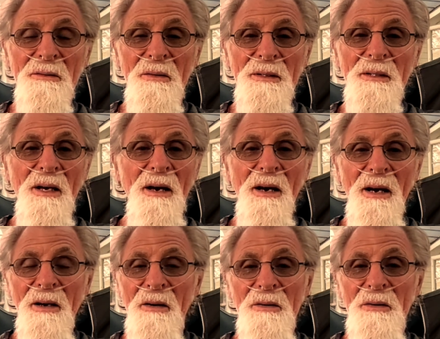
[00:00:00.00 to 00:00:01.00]
What the
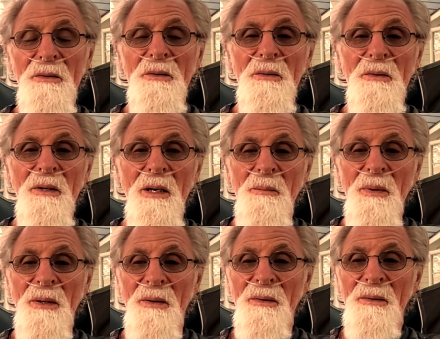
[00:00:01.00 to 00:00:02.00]
heck are you doing up
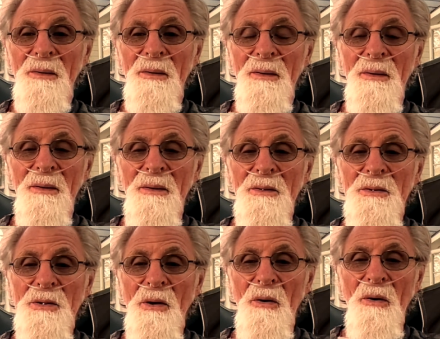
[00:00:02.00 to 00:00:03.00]
here?
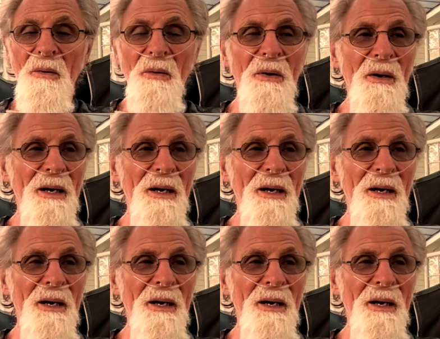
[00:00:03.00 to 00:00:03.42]
So,